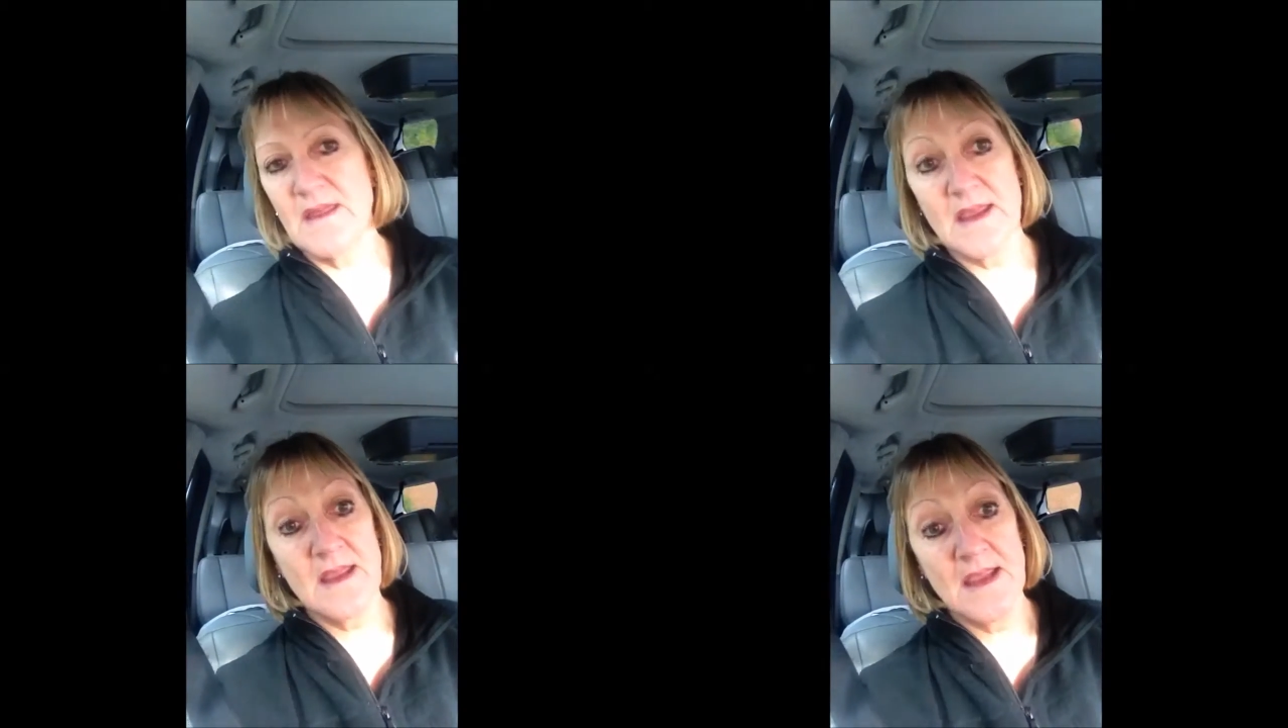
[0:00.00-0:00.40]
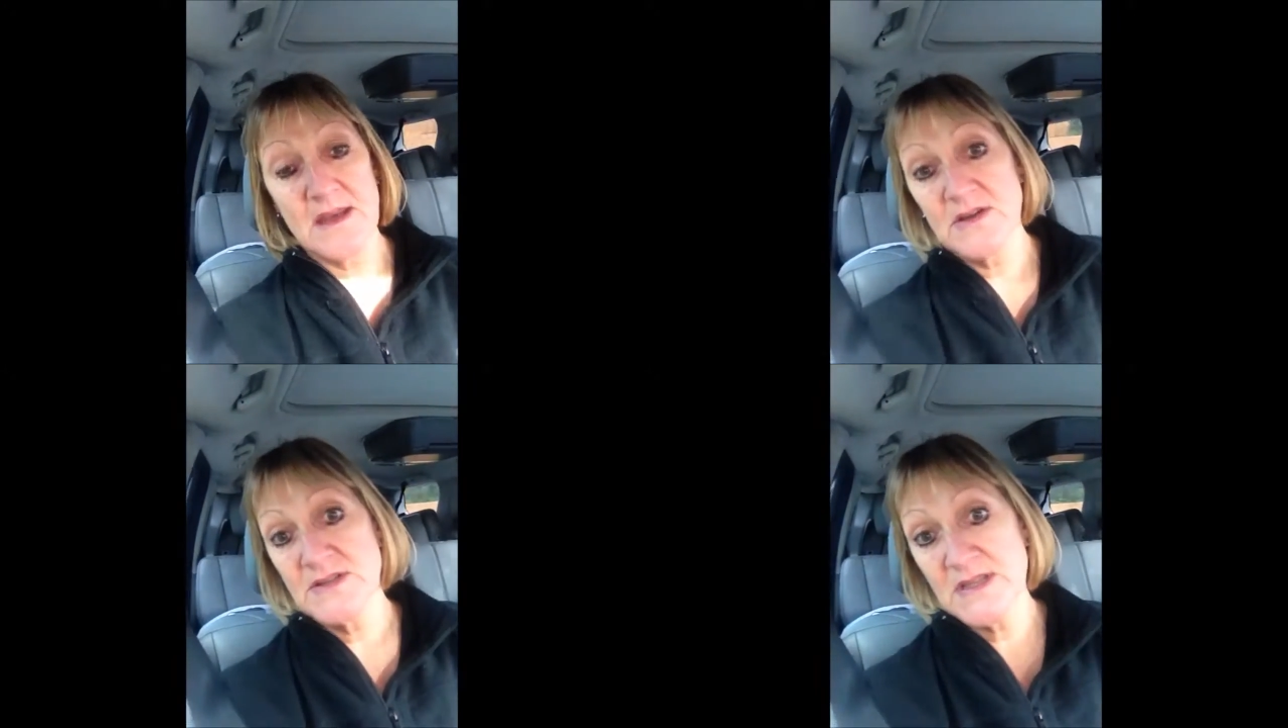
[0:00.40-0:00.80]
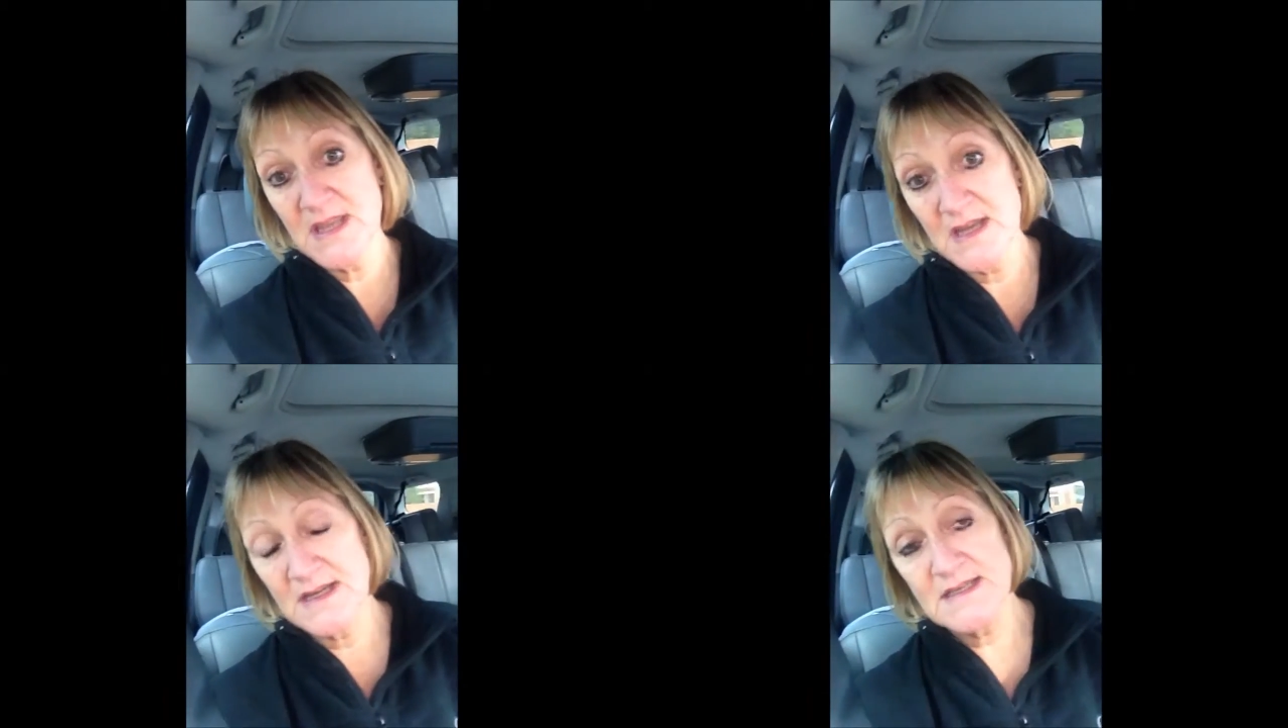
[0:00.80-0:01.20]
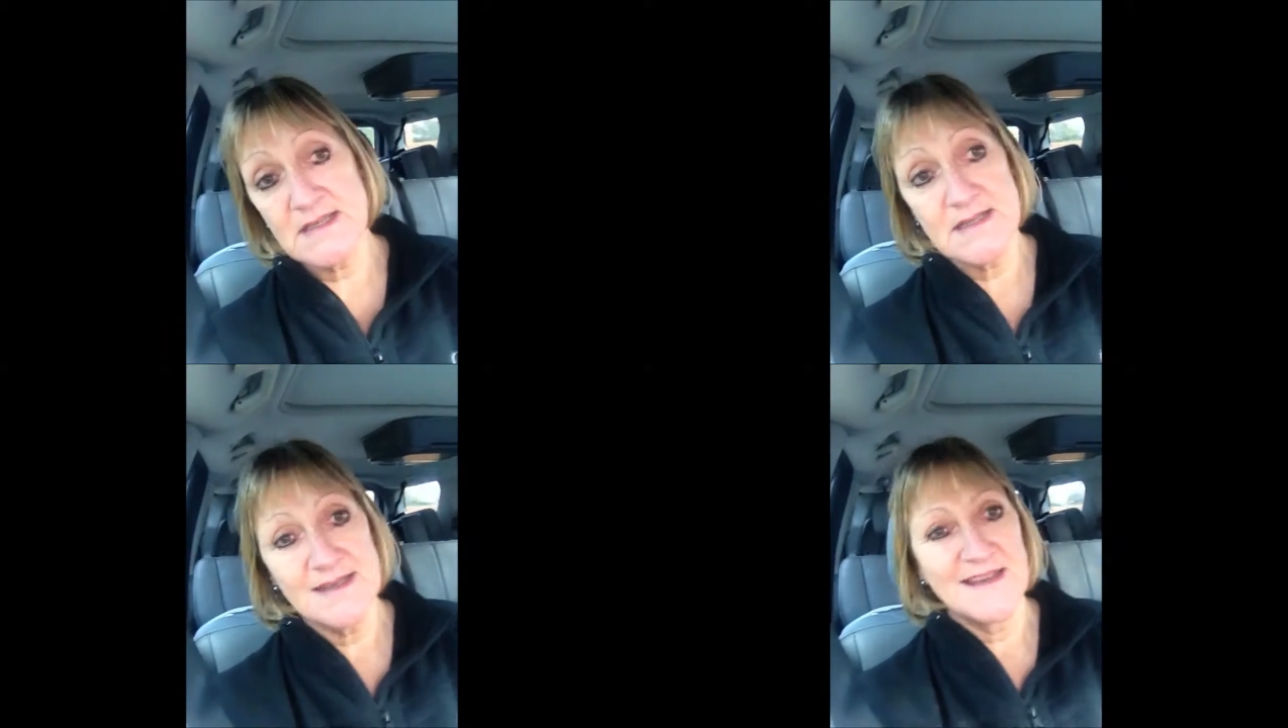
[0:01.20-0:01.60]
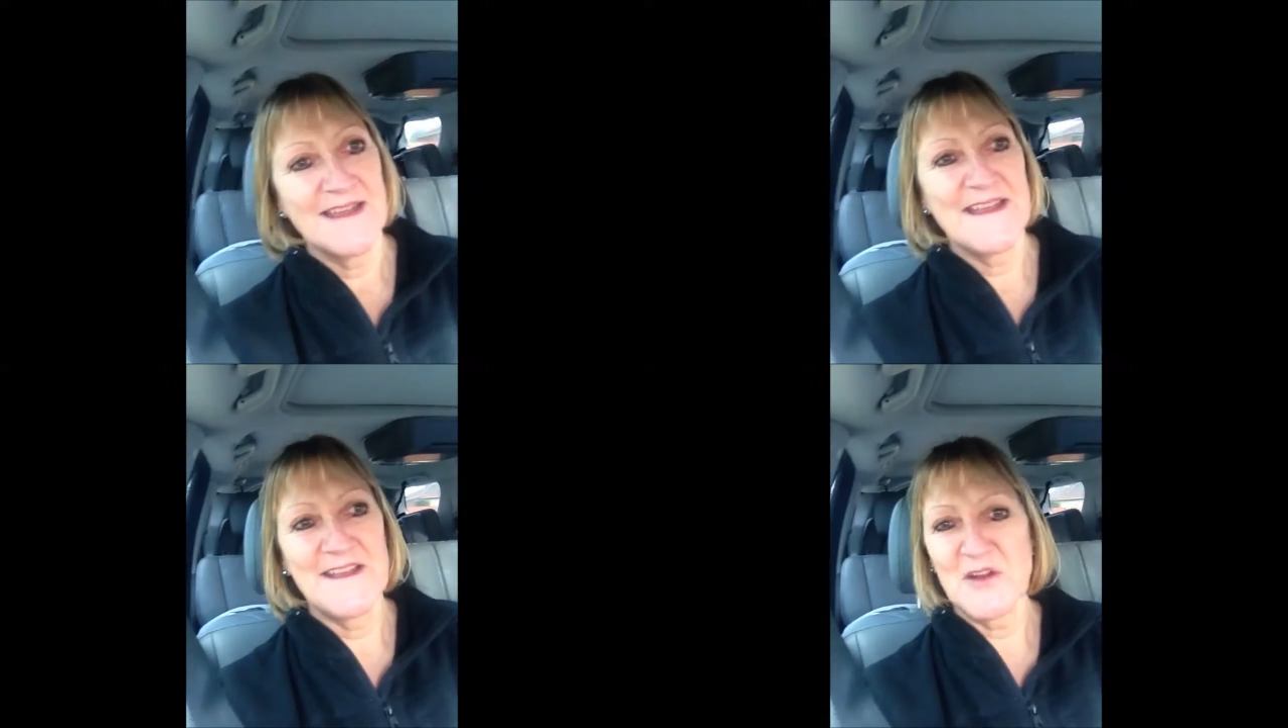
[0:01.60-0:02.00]
they can get onto the ice
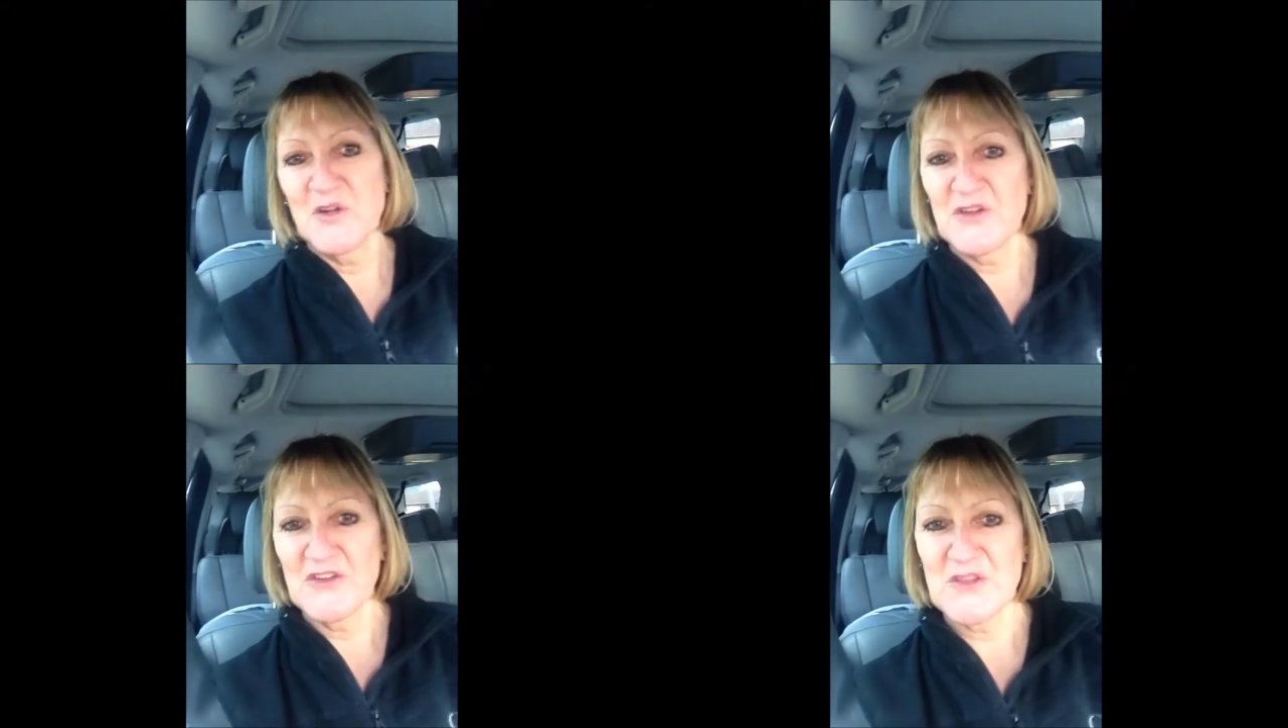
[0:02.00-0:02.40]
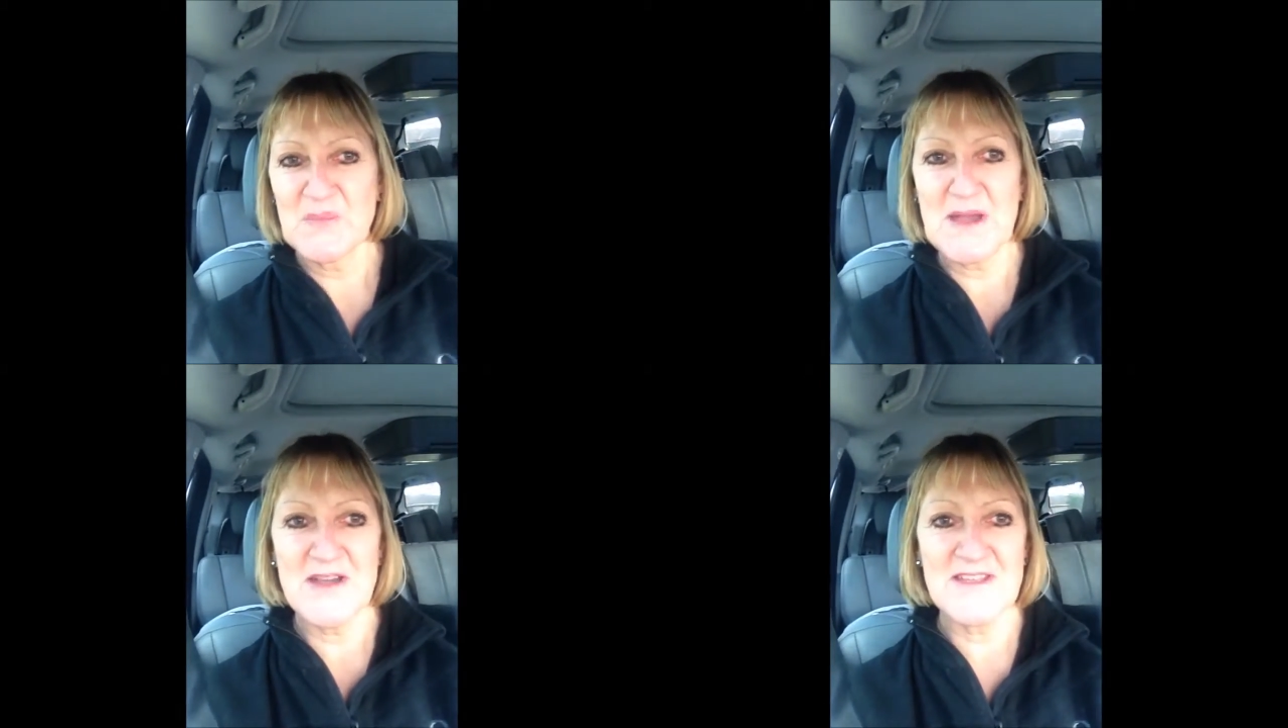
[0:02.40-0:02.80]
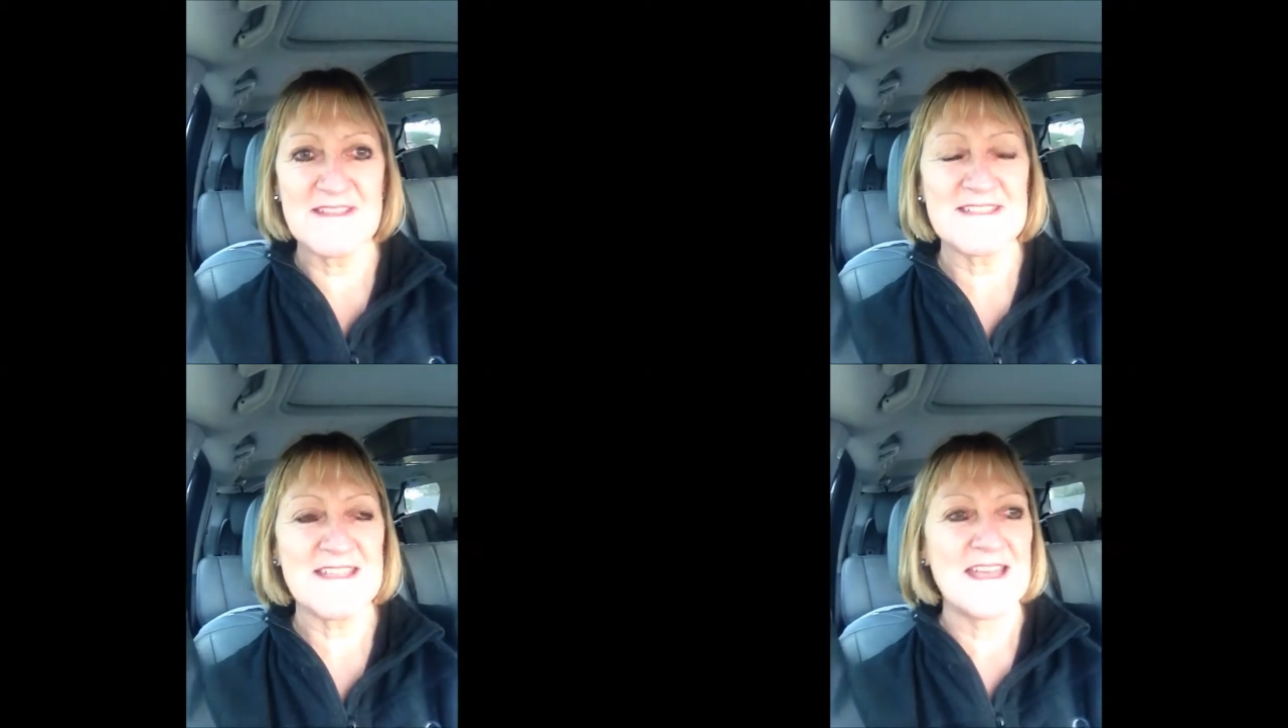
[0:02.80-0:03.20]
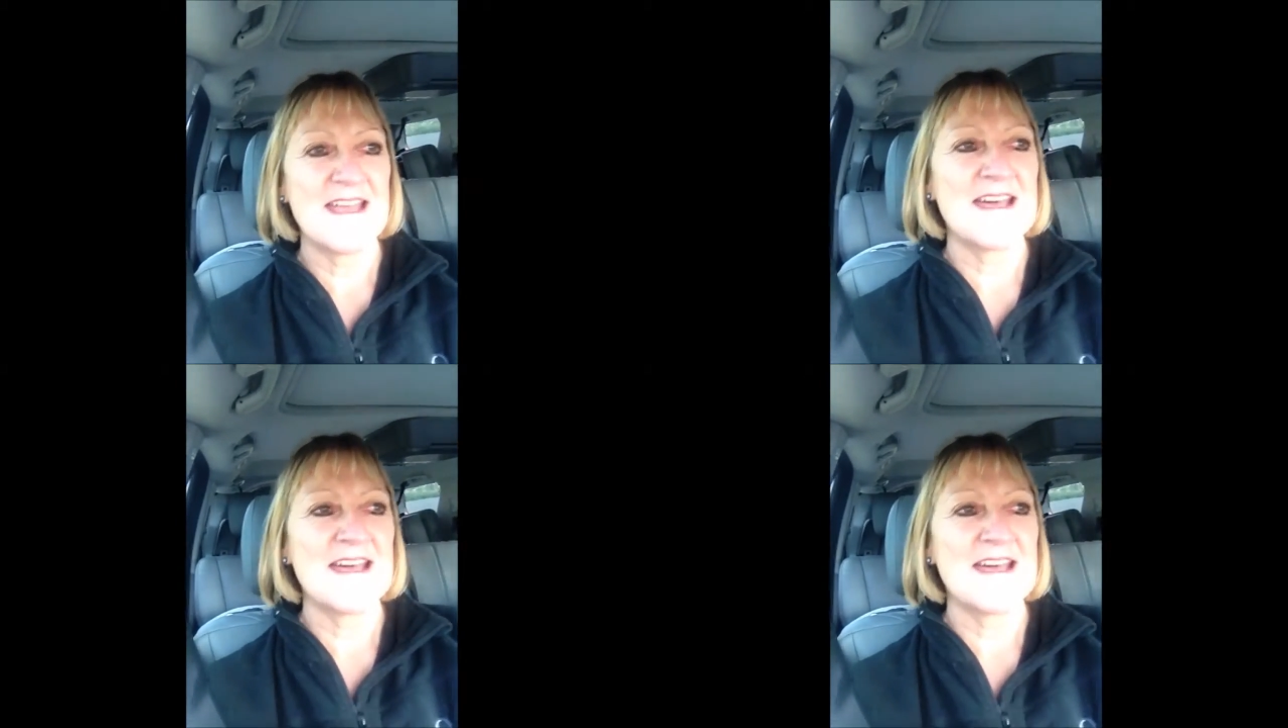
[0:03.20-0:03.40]
and hold on to the barriers.